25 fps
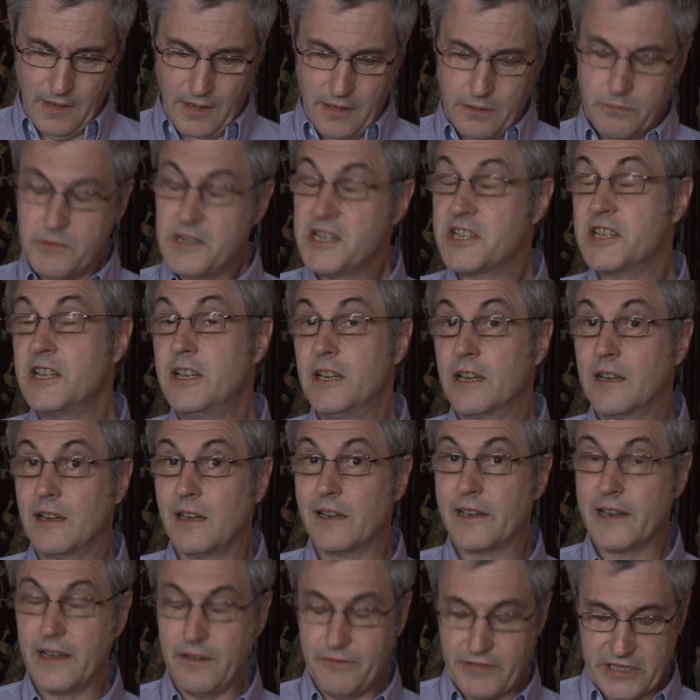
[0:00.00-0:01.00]
We
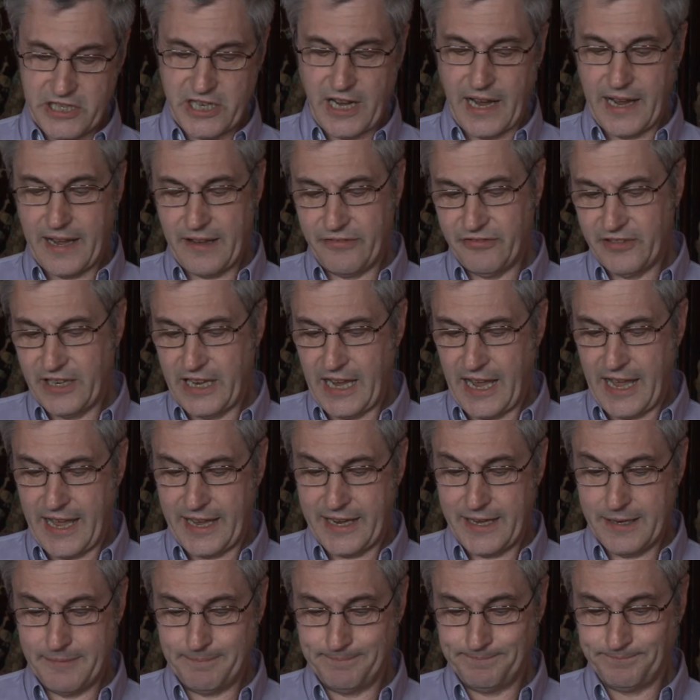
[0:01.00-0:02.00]
circled over
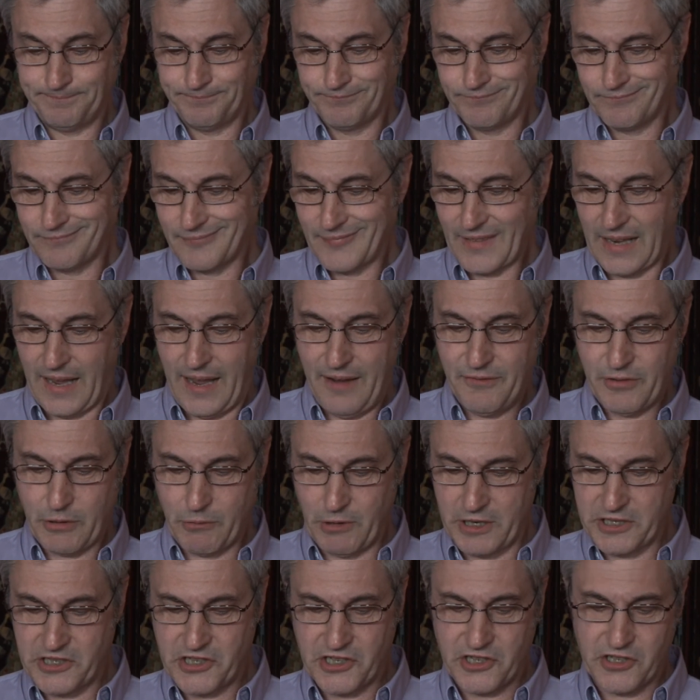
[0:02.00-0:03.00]
JFK,
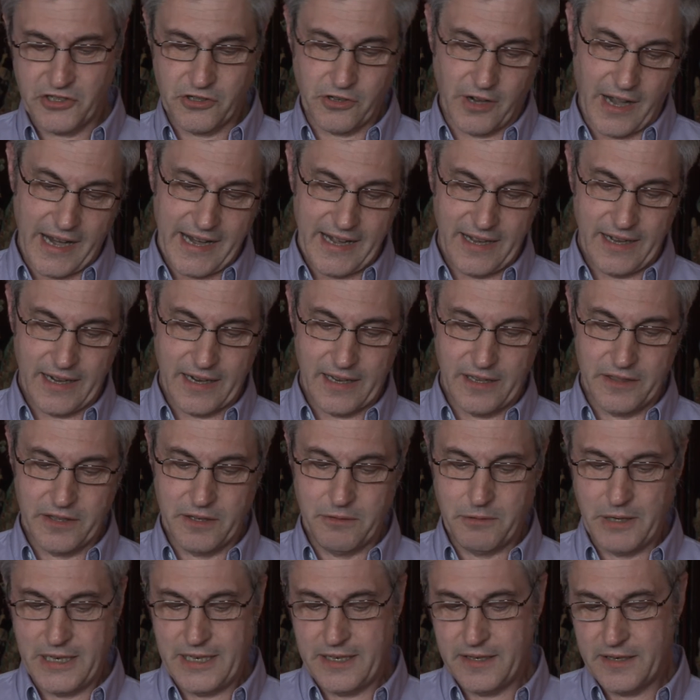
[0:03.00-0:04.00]
everyone straining at
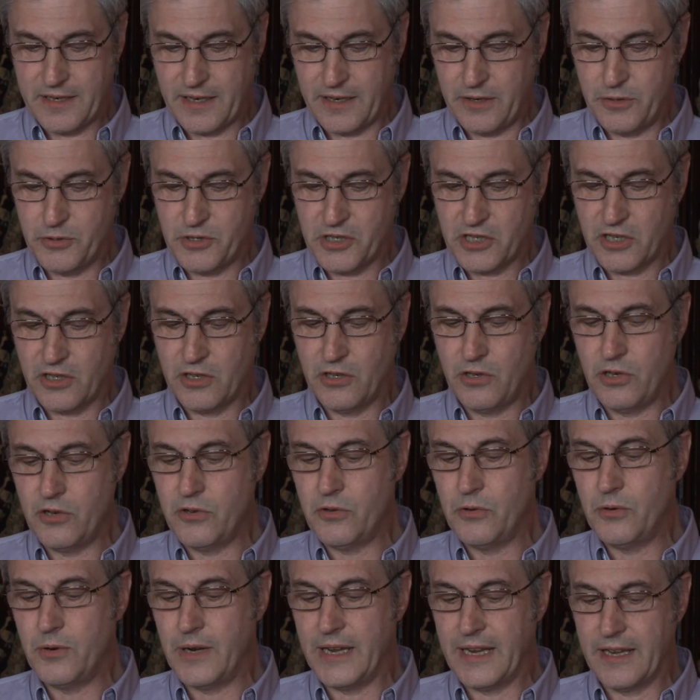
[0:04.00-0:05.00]
the windows,
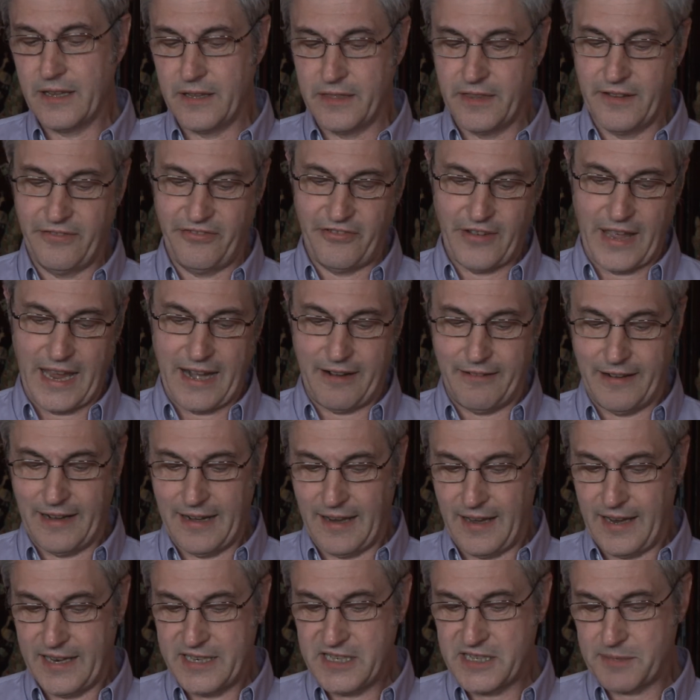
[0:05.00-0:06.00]
cooing at the fairy
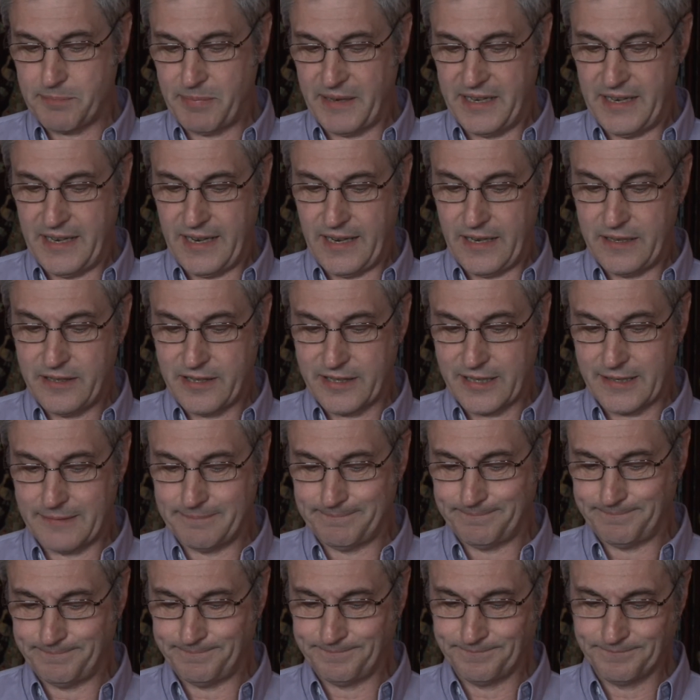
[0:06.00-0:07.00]
lights beneath.
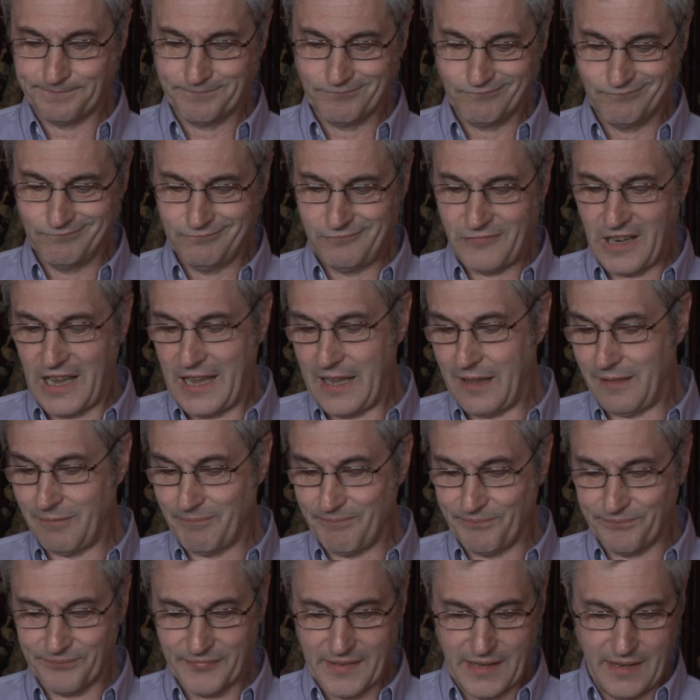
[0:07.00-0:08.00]
Well,
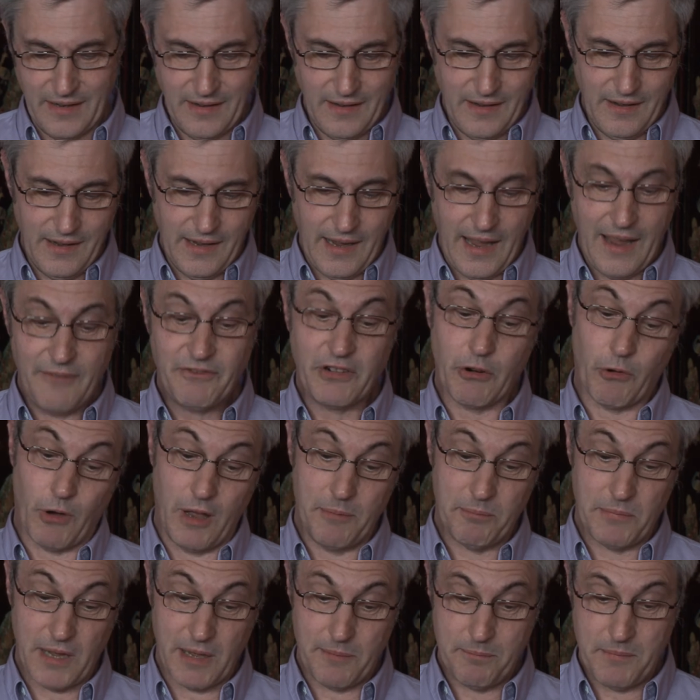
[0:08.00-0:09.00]

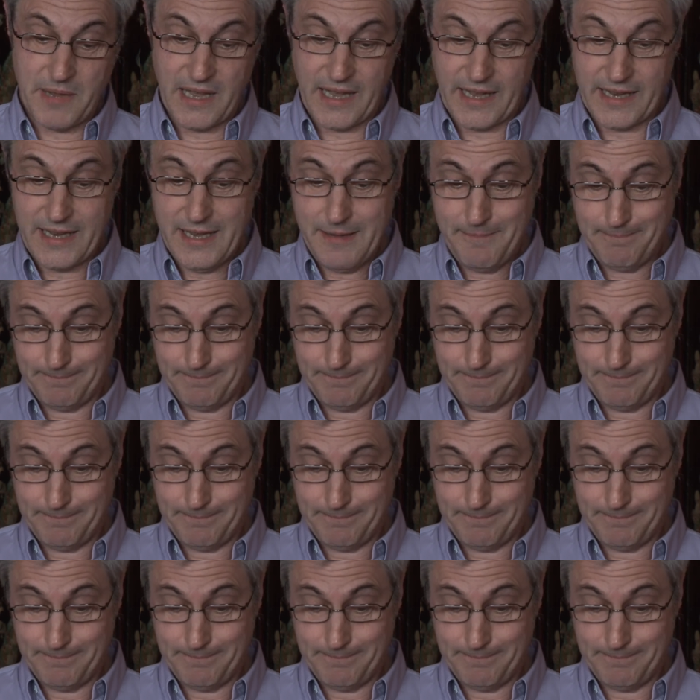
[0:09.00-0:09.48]
everyone but me.